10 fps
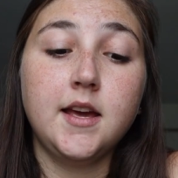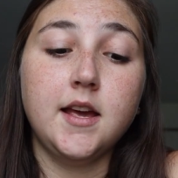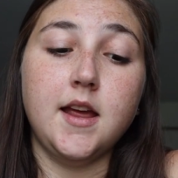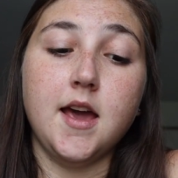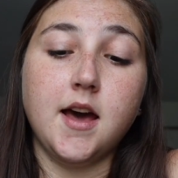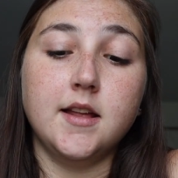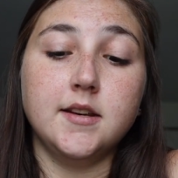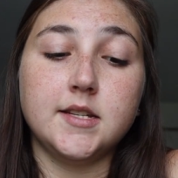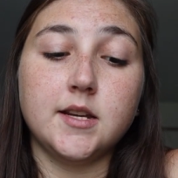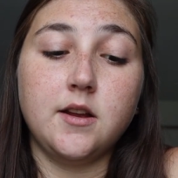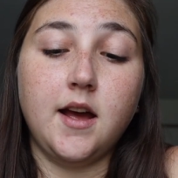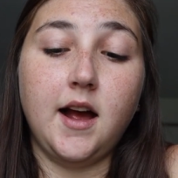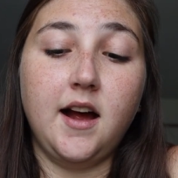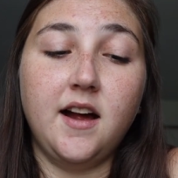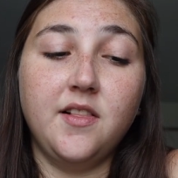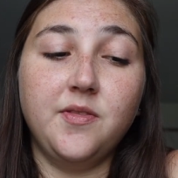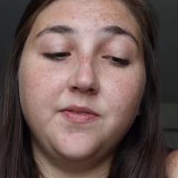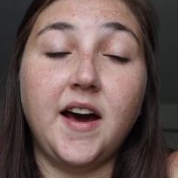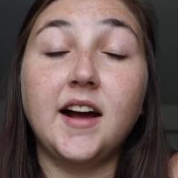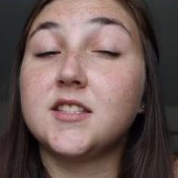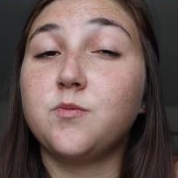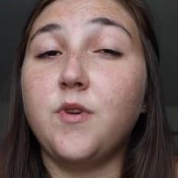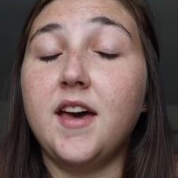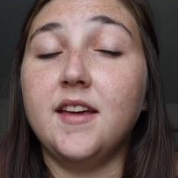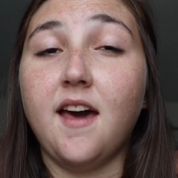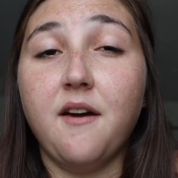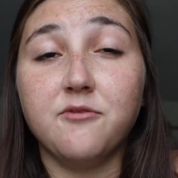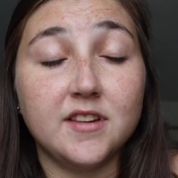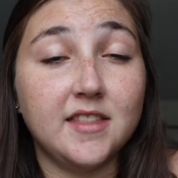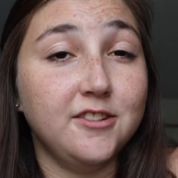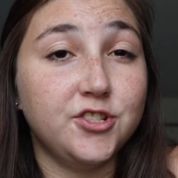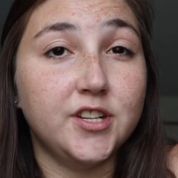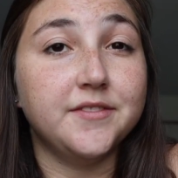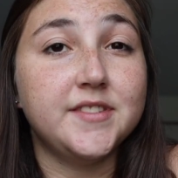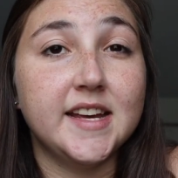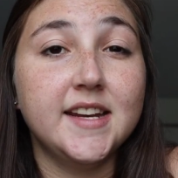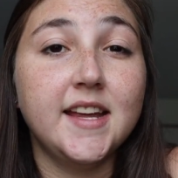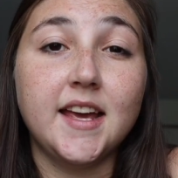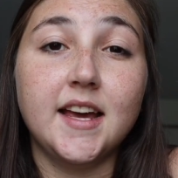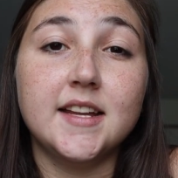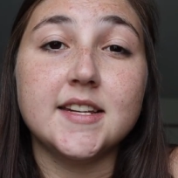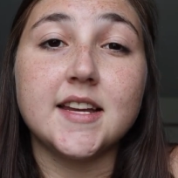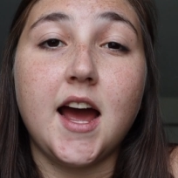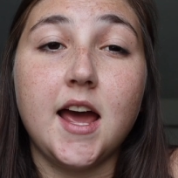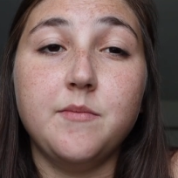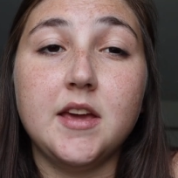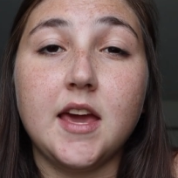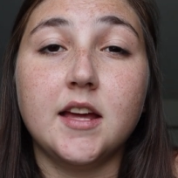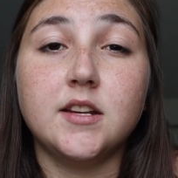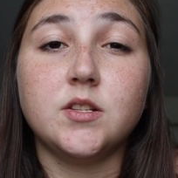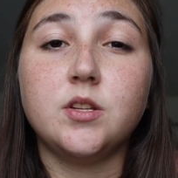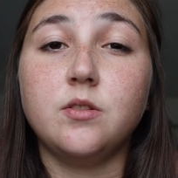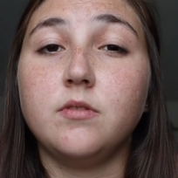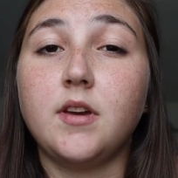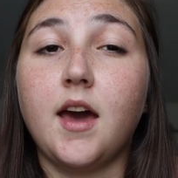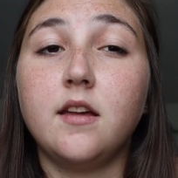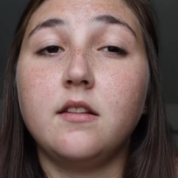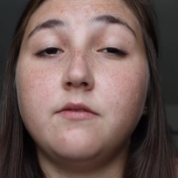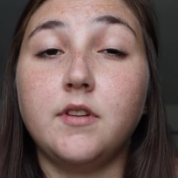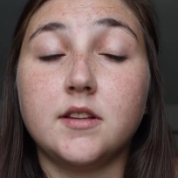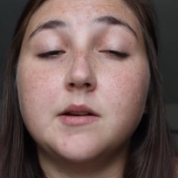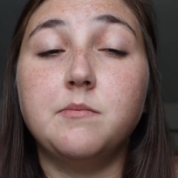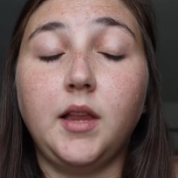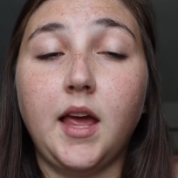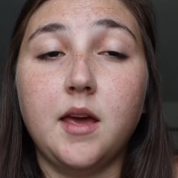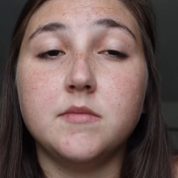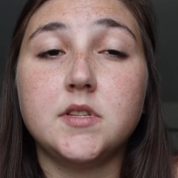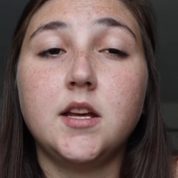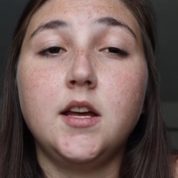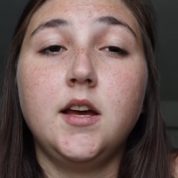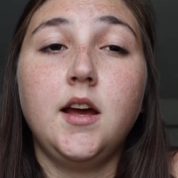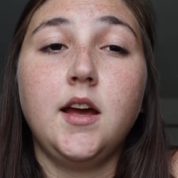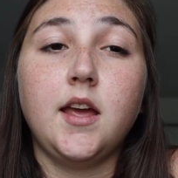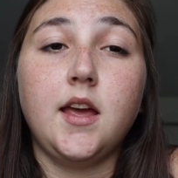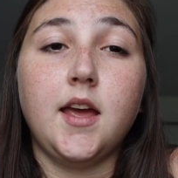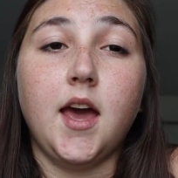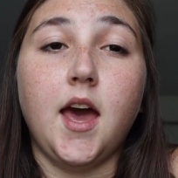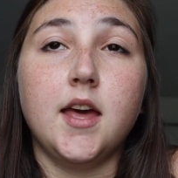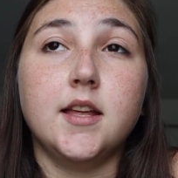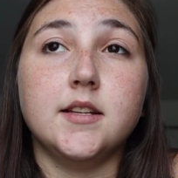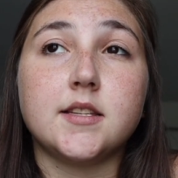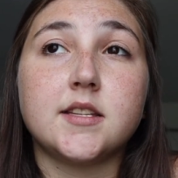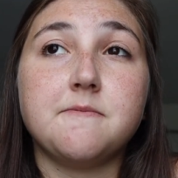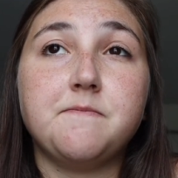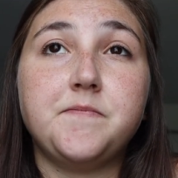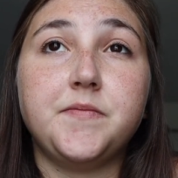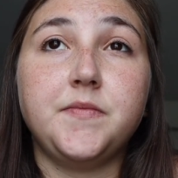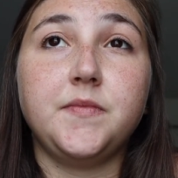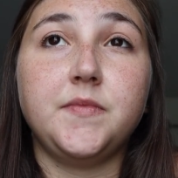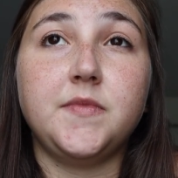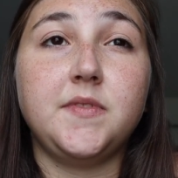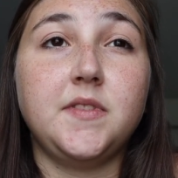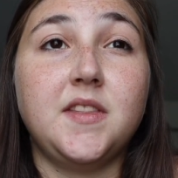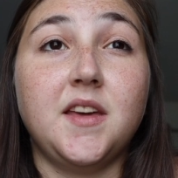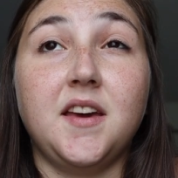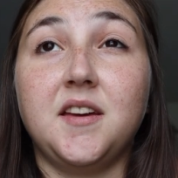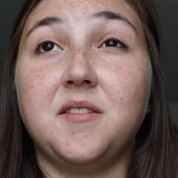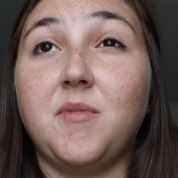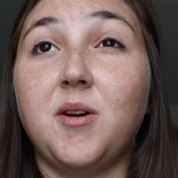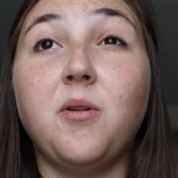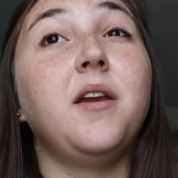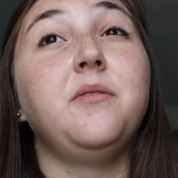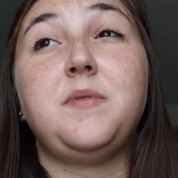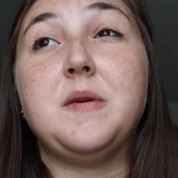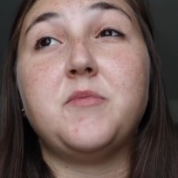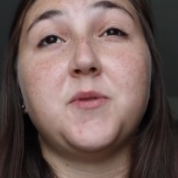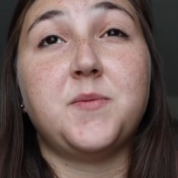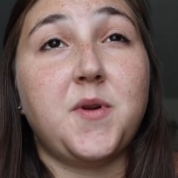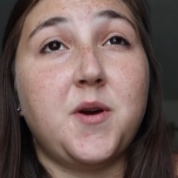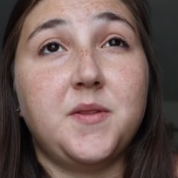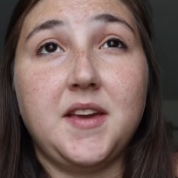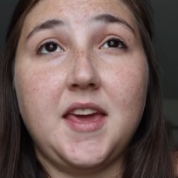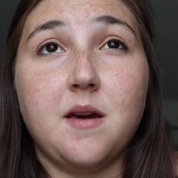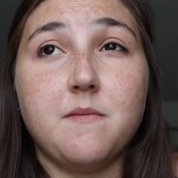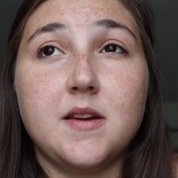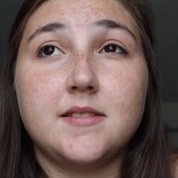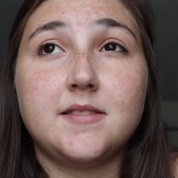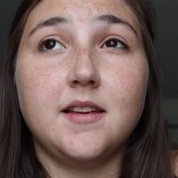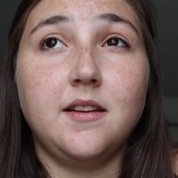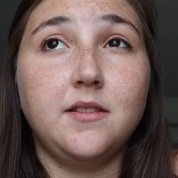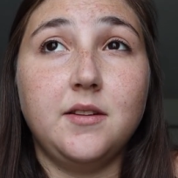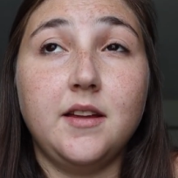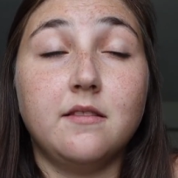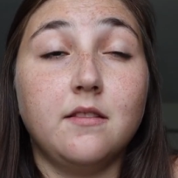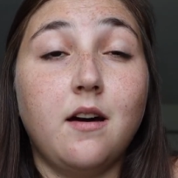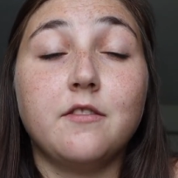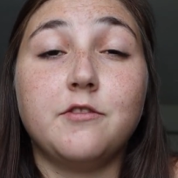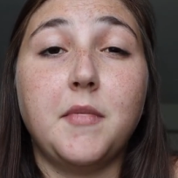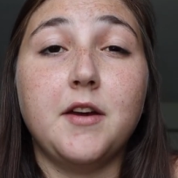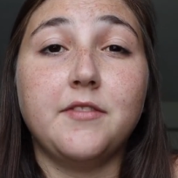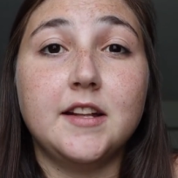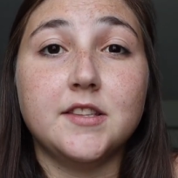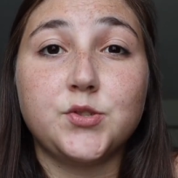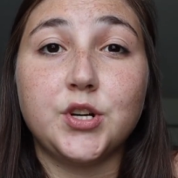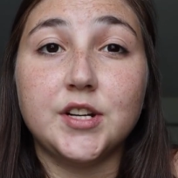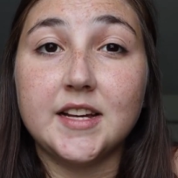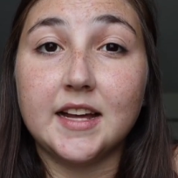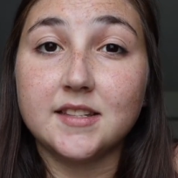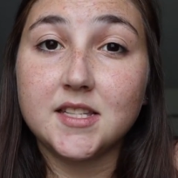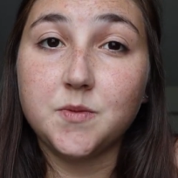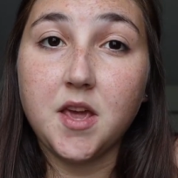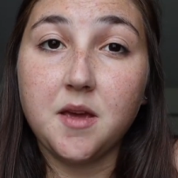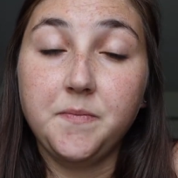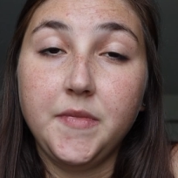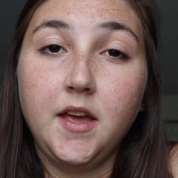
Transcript: and that's when everything shifted and I began to get victim blamed, and a lot of people on the campus, including a lot of my friends, turned against me